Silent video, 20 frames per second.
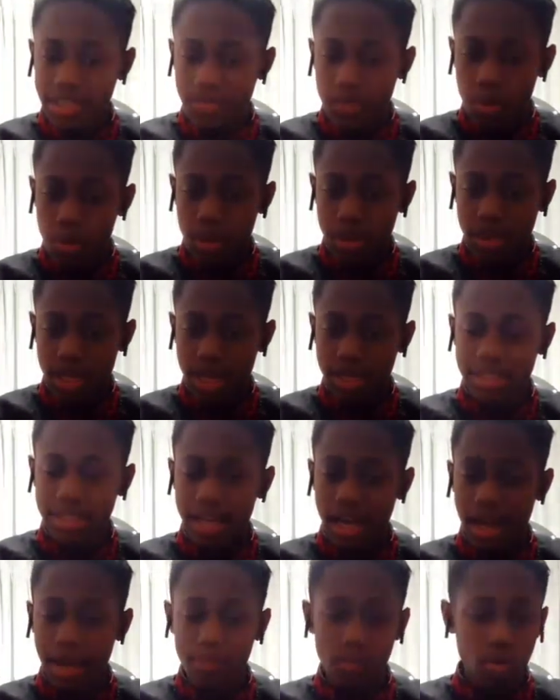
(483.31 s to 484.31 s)
Of course,
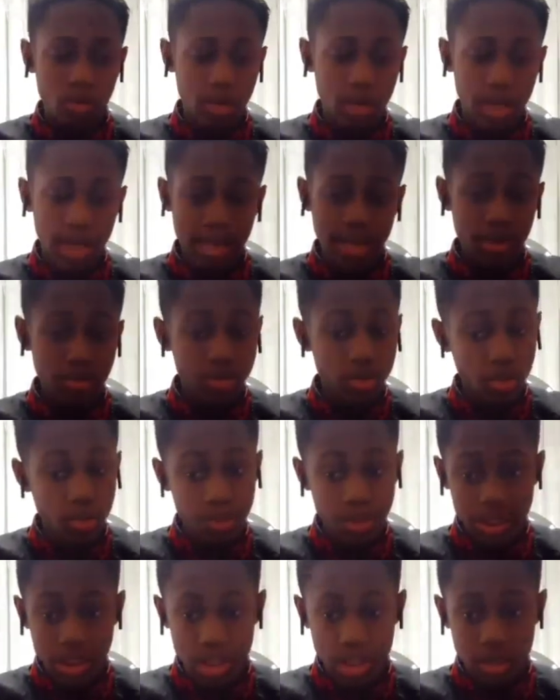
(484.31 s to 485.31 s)
I'm going to look at it and do
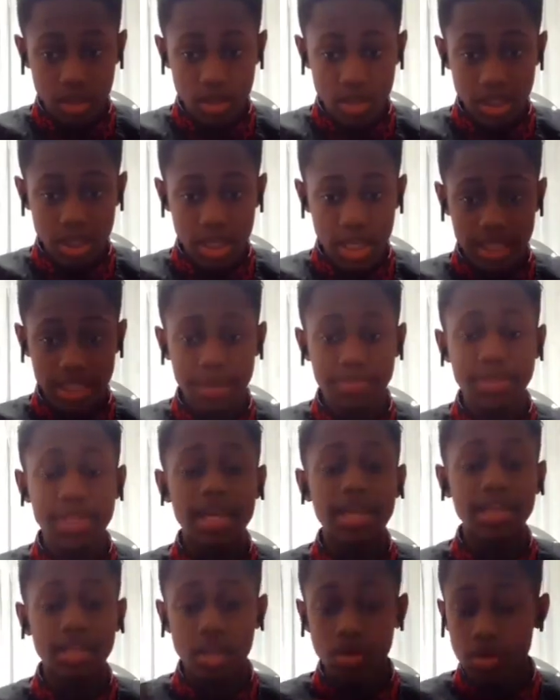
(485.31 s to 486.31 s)
research as I'm
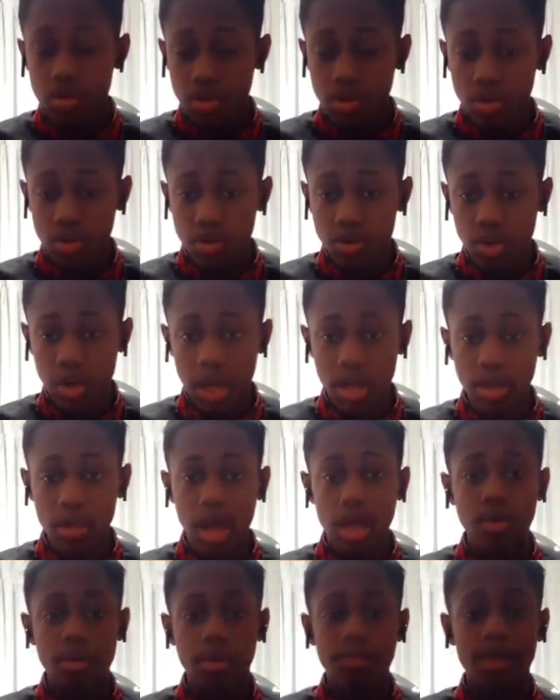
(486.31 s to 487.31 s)
telling you to do. So
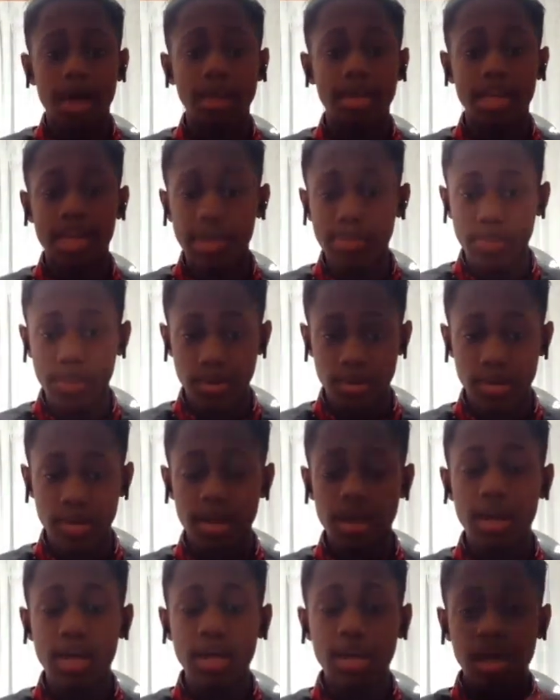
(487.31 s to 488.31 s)
I'm not a hypocrite.